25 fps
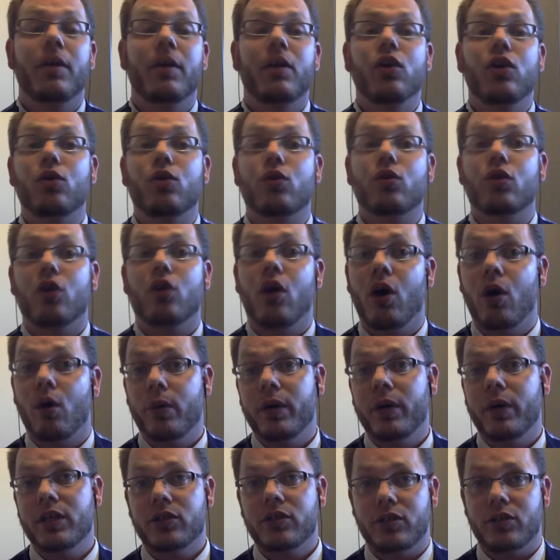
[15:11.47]
You could
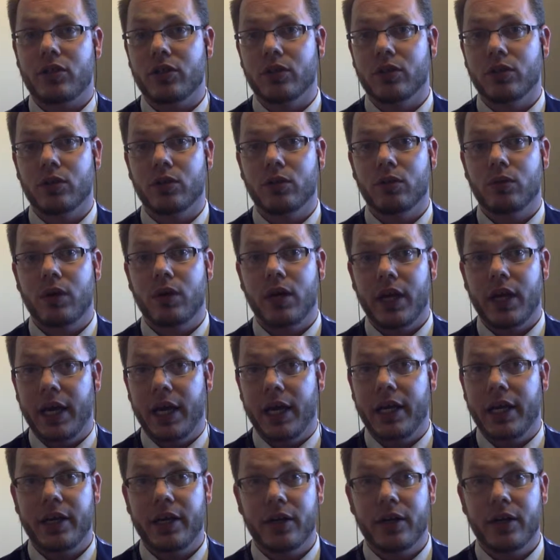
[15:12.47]
always do a